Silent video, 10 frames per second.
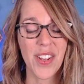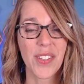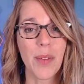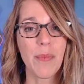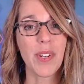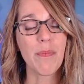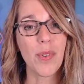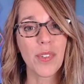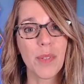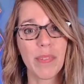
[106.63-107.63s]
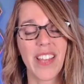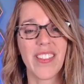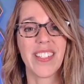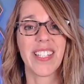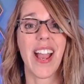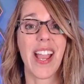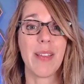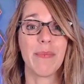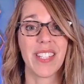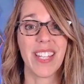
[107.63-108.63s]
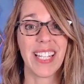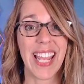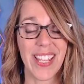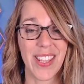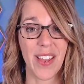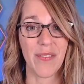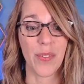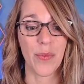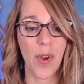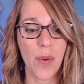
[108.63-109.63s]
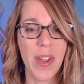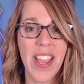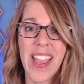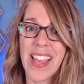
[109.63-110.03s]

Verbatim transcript: So I'm going to multiply this times the length of the rope.